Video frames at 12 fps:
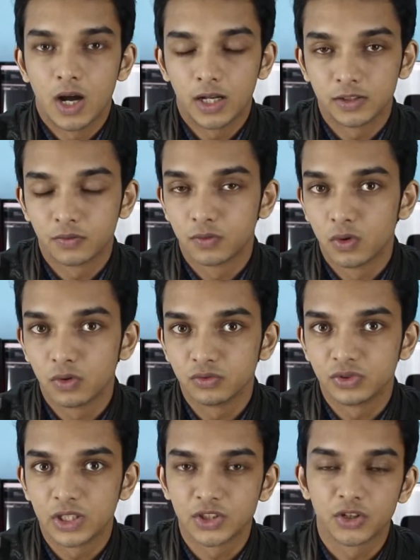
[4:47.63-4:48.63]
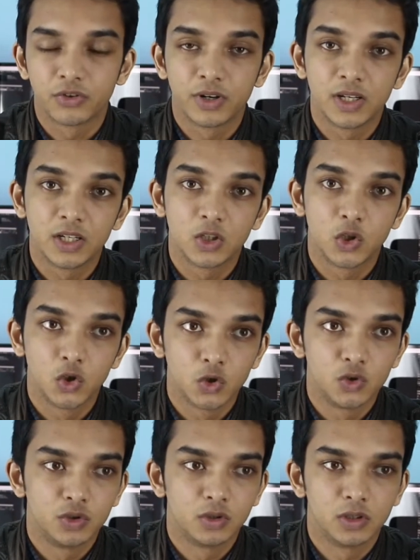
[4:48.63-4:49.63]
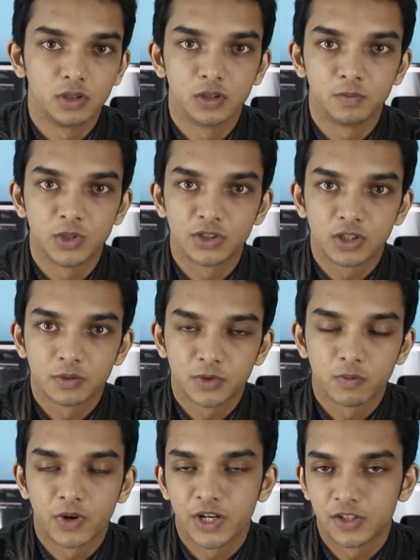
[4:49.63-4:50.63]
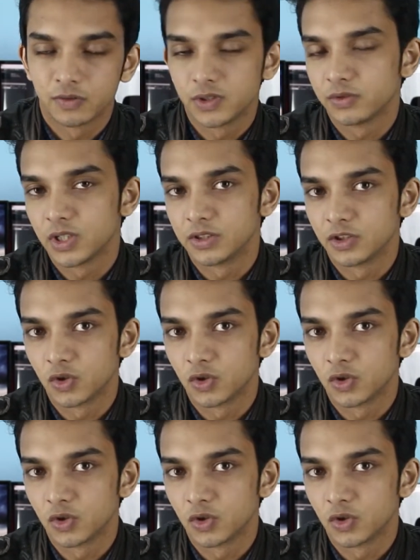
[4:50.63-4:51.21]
other phones that are really good in terms of variety of usage.